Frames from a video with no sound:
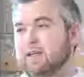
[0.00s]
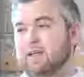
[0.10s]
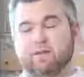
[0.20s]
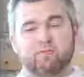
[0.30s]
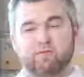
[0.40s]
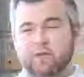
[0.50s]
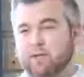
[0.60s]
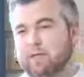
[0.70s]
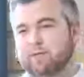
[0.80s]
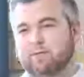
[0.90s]
If they're really,
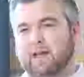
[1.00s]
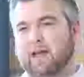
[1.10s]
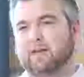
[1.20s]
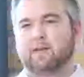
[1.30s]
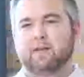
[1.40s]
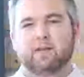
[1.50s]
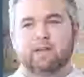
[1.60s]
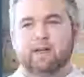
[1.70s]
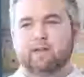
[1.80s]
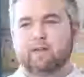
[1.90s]
really flat,
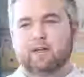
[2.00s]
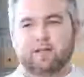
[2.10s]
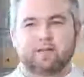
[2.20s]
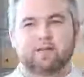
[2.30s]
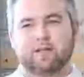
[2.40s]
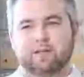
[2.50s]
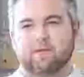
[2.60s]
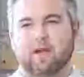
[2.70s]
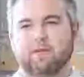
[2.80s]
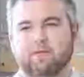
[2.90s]
then I think things have
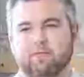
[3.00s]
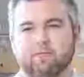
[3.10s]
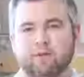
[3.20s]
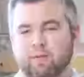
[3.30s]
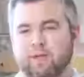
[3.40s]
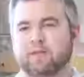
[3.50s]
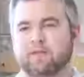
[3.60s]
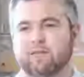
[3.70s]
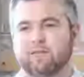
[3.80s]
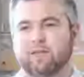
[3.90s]
gotten
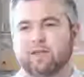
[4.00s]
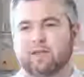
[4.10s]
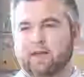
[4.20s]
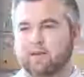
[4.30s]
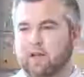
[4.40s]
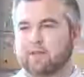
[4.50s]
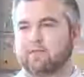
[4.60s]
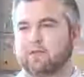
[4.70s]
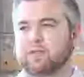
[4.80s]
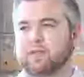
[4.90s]
complacent, and loss
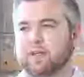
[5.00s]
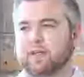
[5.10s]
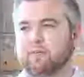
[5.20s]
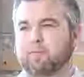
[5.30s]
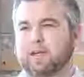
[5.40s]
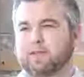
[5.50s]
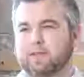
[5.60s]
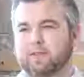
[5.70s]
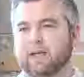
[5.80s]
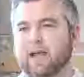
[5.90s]
aversion is likely in place. And
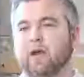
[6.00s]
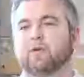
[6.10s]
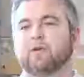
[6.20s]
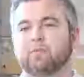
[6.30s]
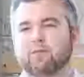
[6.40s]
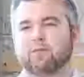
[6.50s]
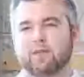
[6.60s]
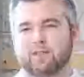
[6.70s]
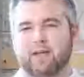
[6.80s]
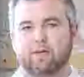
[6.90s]
it's like, how are you briefing
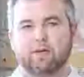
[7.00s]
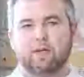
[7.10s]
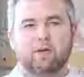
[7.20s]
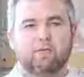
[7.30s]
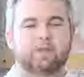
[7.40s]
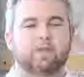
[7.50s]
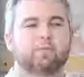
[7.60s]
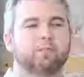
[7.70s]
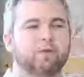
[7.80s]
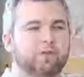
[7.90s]
this out? What
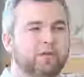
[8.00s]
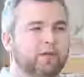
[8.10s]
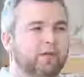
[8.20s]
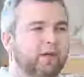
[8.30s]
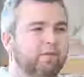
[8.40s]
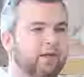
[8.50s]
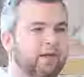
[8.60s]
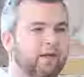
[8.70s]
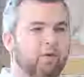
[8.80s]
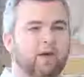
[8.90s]
type of budget are you giving,
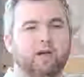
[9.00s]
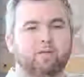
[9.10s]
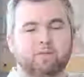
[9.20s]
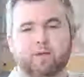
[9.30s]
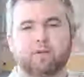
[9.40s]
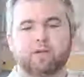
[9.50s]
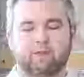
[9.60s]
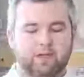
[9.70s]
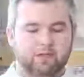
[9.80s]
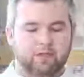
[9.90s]
and what type of
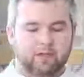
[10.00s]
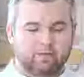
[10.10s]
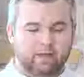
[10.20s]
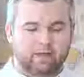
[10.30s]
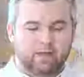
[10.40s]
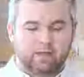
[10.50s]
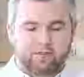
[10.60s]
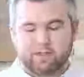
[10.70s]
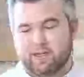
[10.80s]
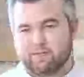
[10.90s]
direction are you giving? So
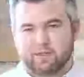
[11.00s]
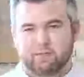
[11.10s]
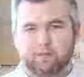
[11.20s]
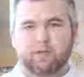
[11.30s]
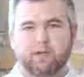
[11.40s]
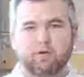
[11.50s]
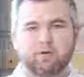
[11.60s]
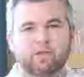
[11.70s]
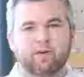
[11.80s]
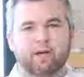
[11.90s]
it's definitely something you can
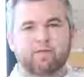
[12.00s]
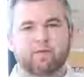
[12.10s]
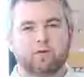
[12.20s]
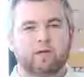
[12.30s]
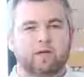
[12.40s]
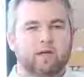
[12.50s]
course correct for.